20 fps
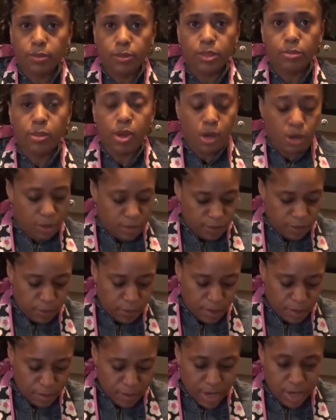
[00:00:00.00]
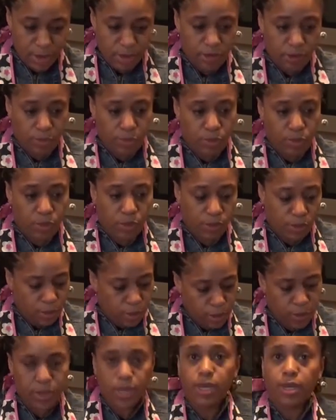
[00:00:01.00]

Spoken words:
small enough to be manageable so you